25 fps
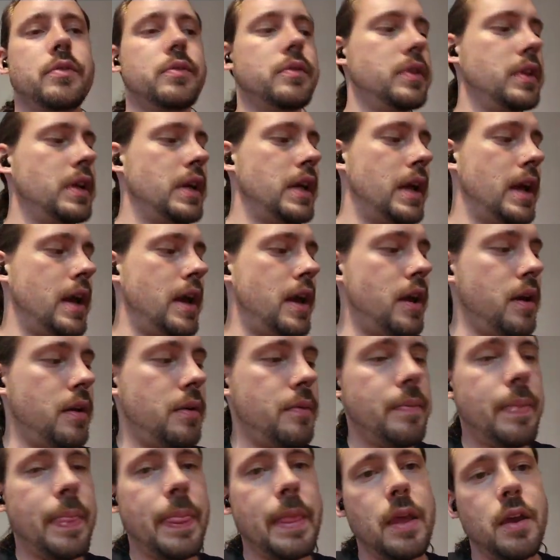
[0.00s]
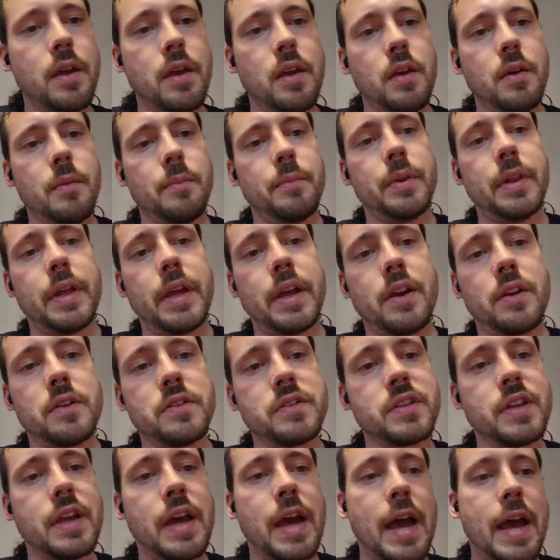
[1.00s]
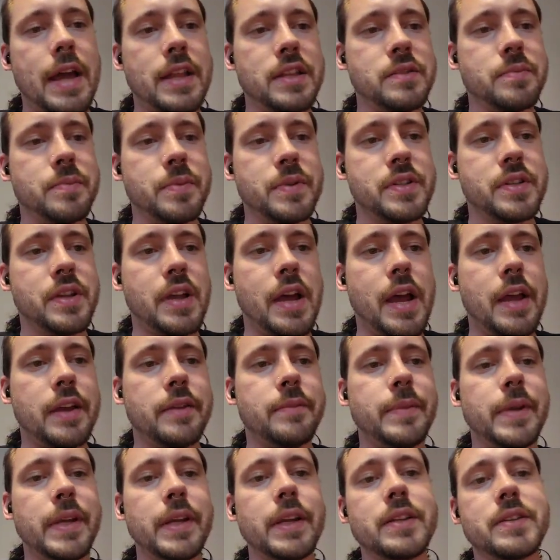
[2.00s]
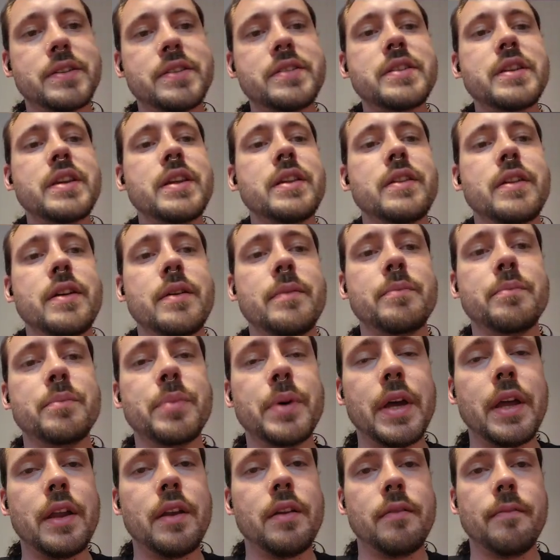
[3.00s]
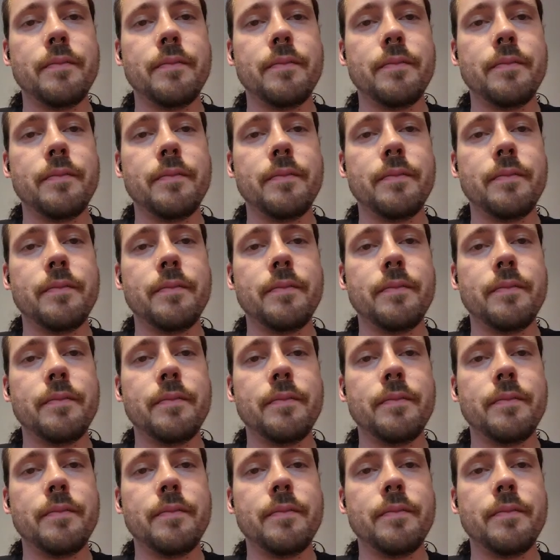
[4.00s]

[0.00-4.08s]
the player's guides beside me to see them, but